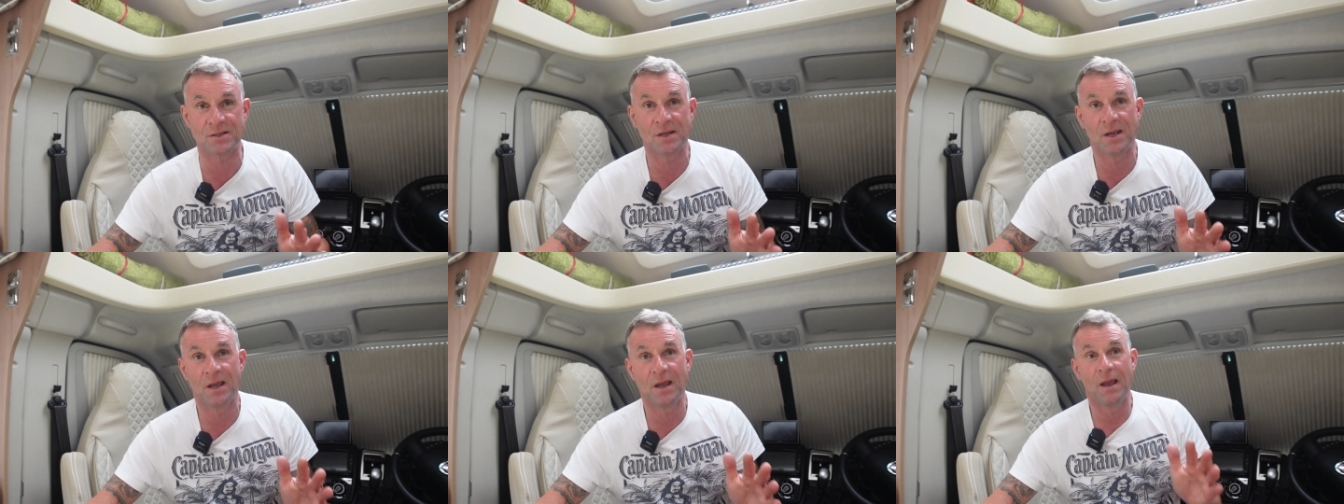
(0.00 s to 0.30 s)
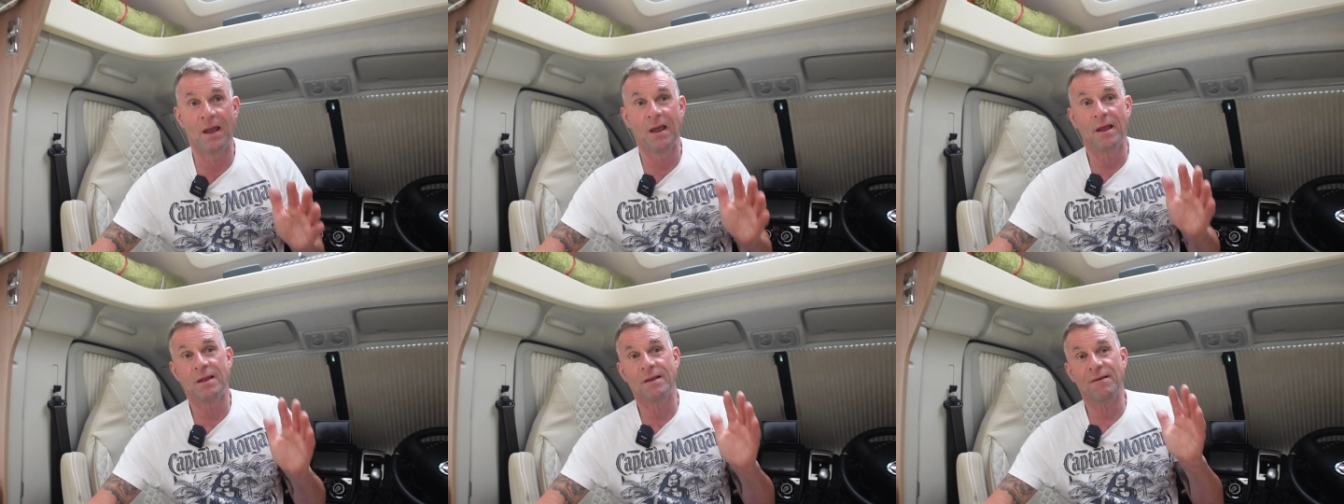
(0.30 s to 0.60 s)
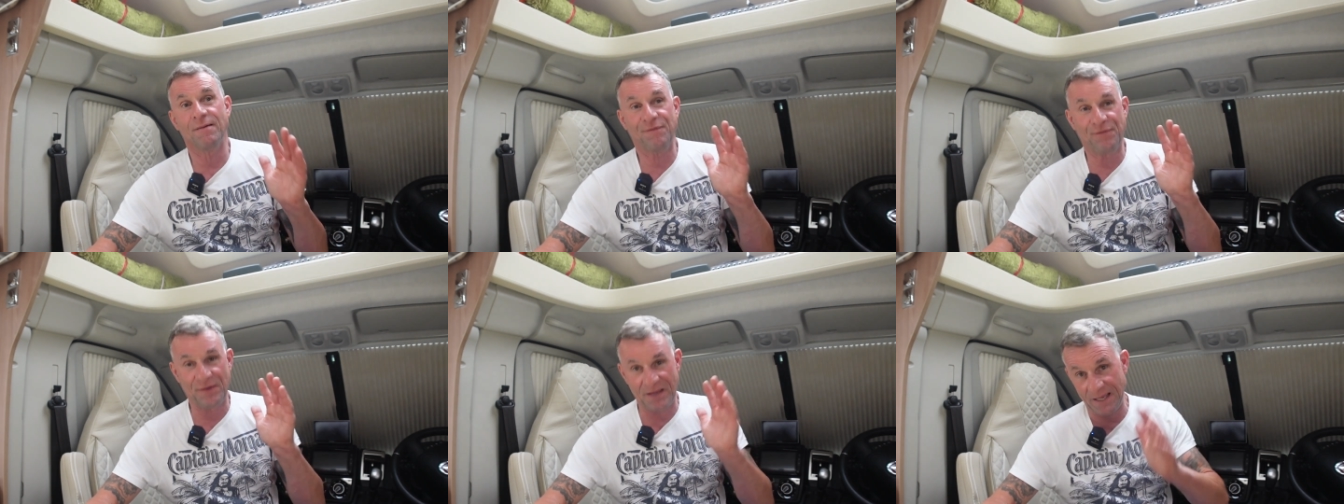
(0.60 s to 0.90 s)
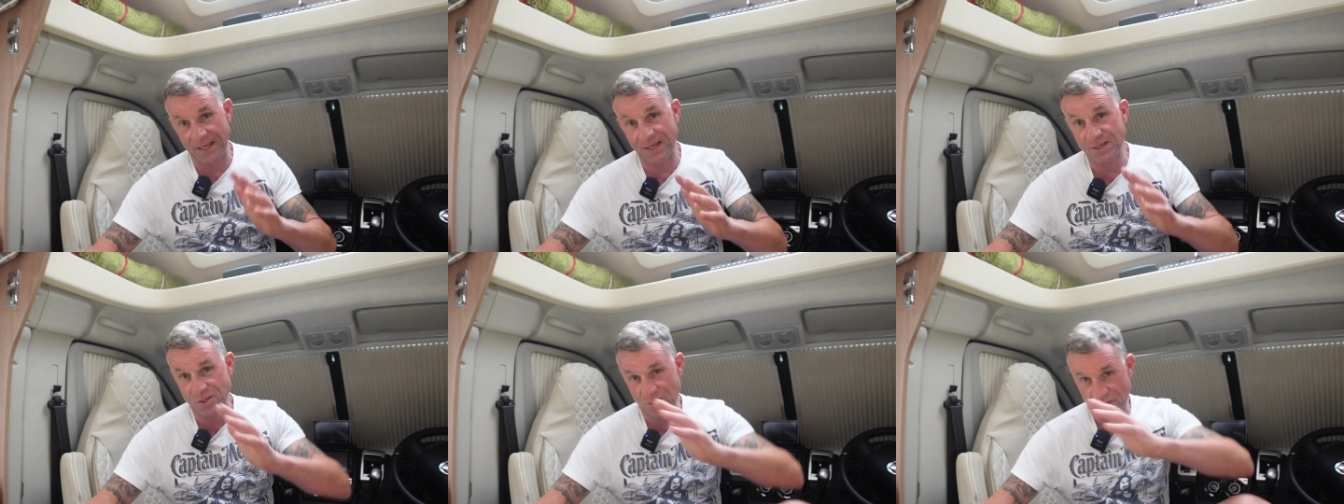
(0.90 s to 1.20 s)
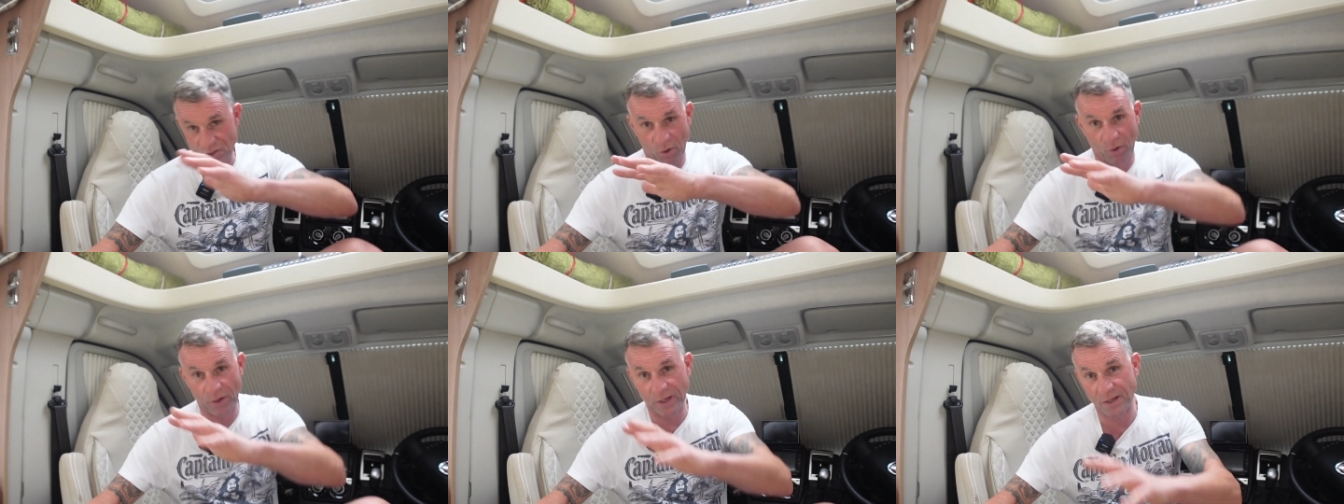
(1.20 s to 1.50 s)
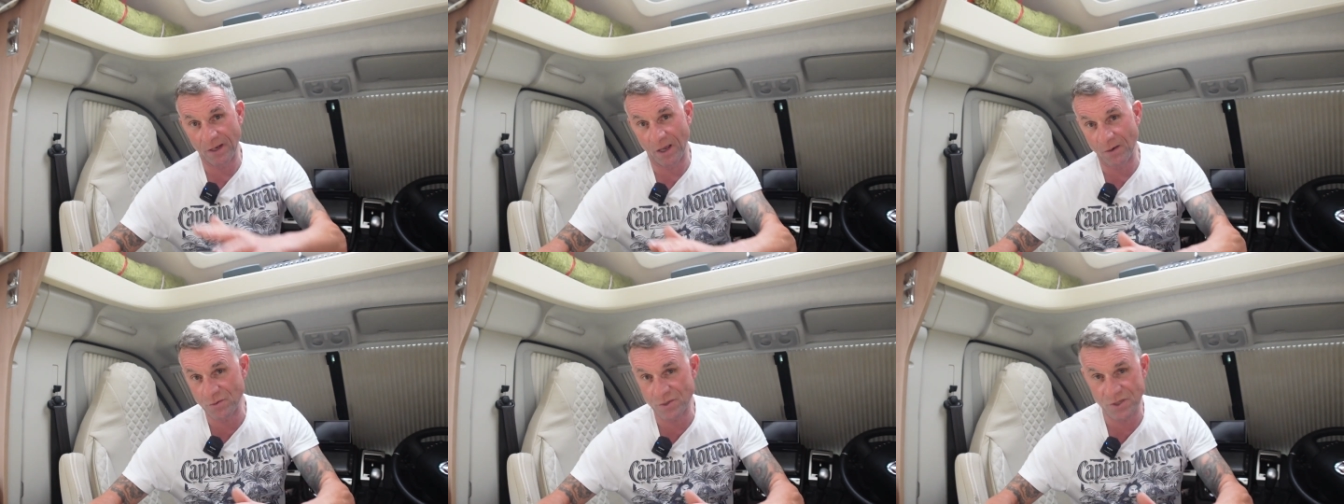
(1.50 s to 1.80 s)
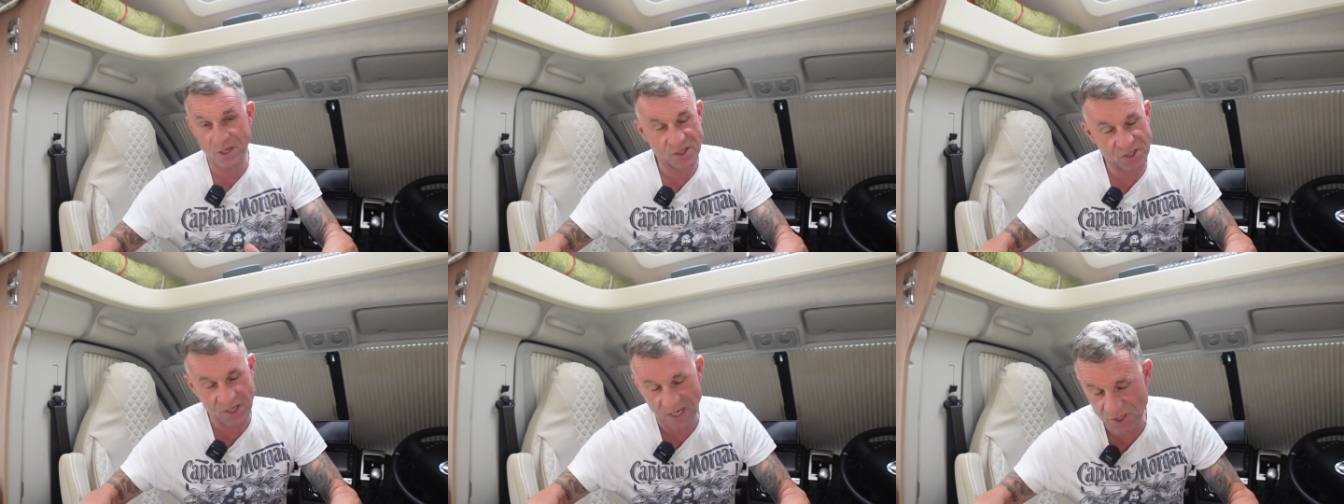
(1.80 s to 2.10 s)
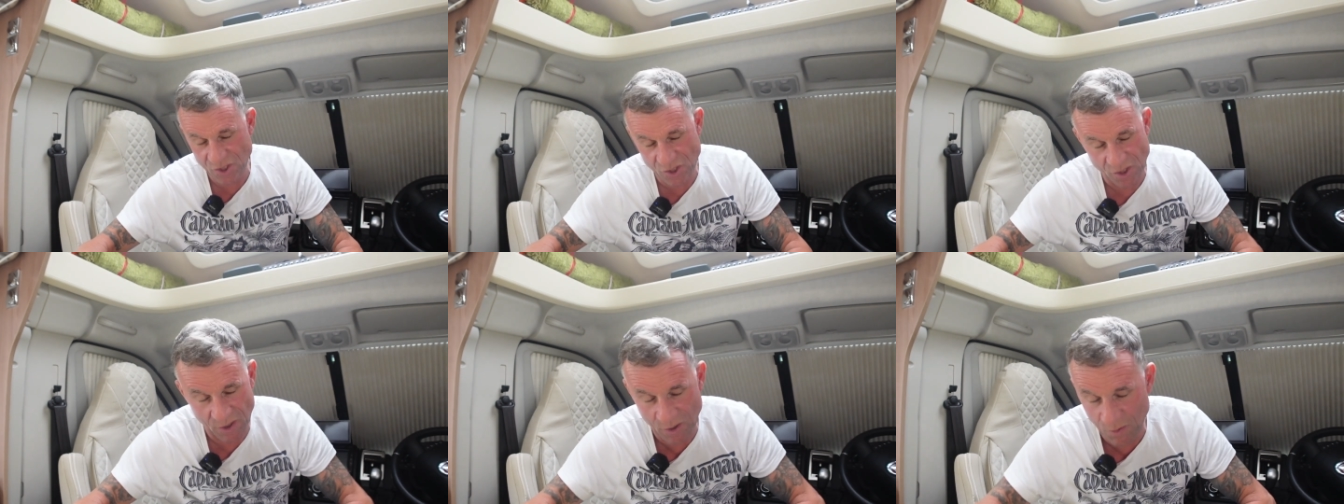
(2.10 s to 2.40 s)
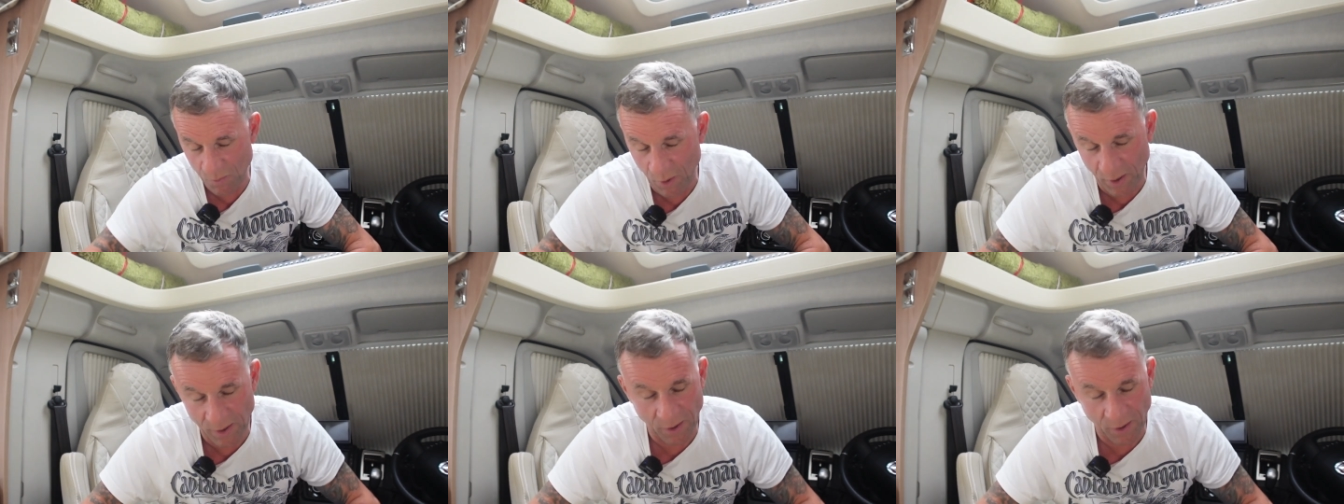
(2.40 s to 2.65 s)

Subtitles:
Fiat to diagnose this issue.